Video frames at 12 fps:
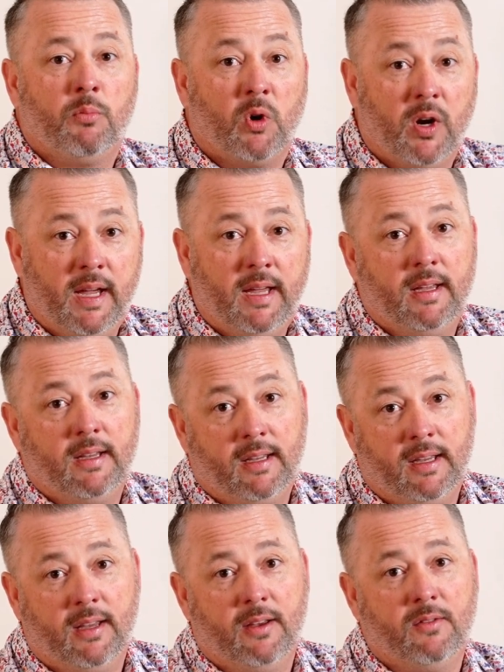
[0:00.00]
Pray,
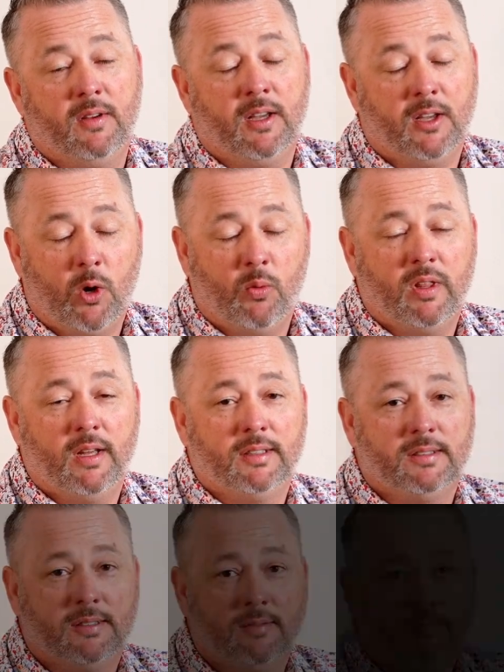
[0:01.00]
give, and go with us.